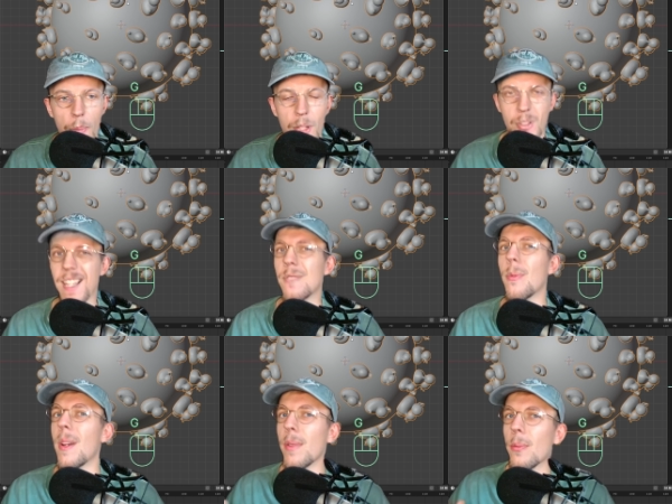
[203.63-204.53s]
because that's
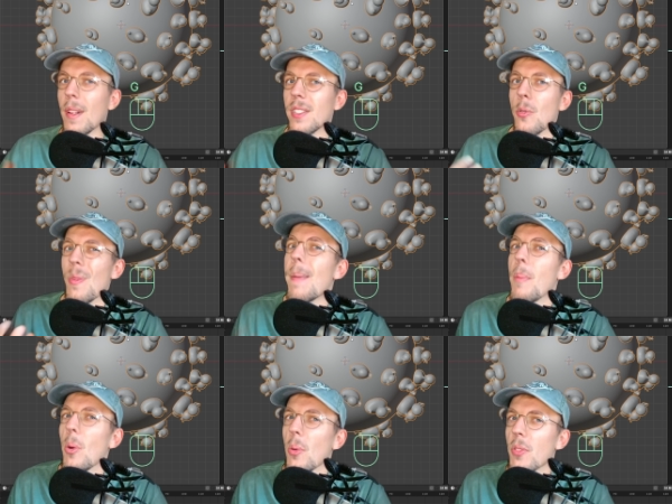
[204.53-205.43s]
where we want the
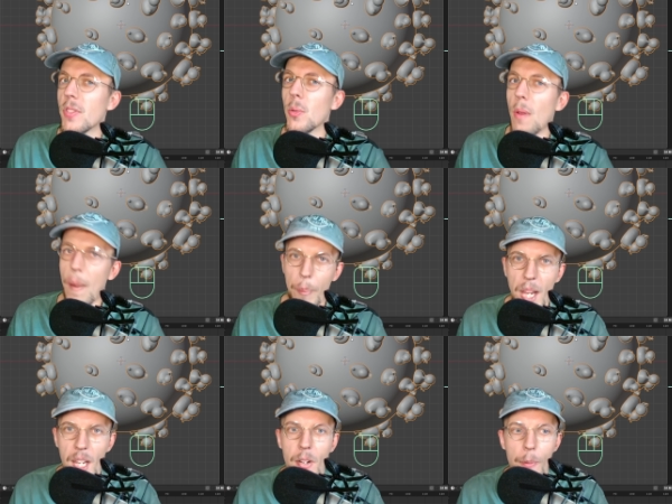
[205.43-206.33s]
ripples to
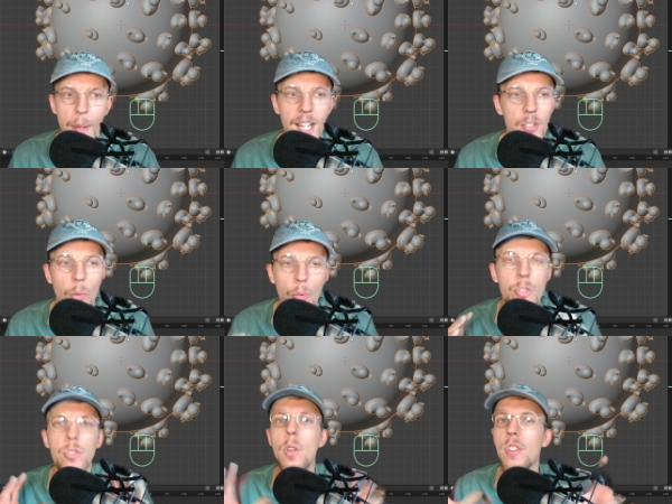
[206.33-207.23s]
appear based on the
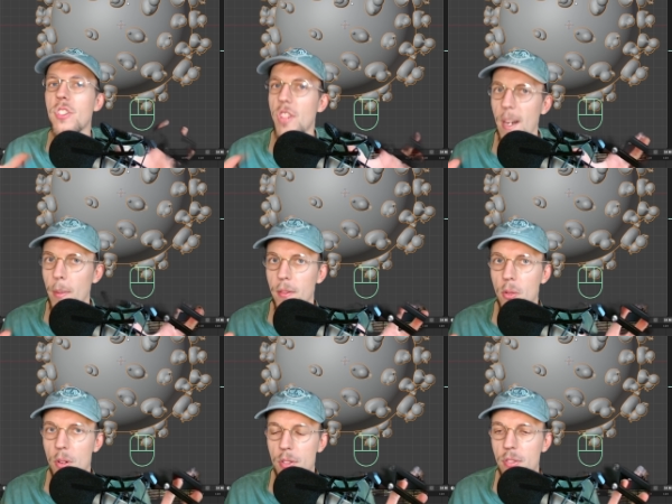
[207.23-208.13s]
duck shape, of
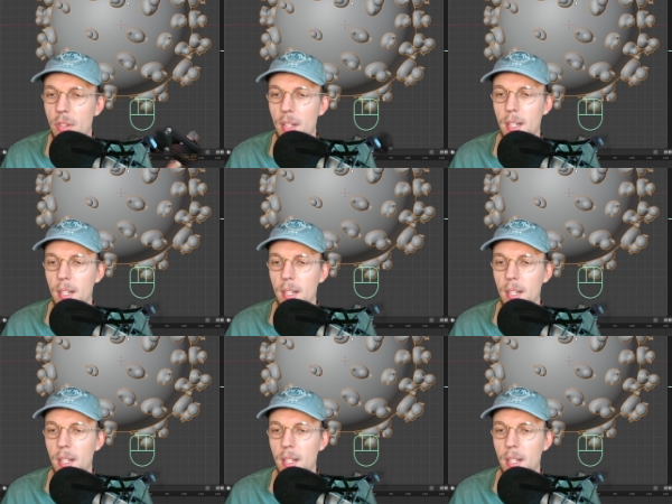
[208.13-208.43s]
course.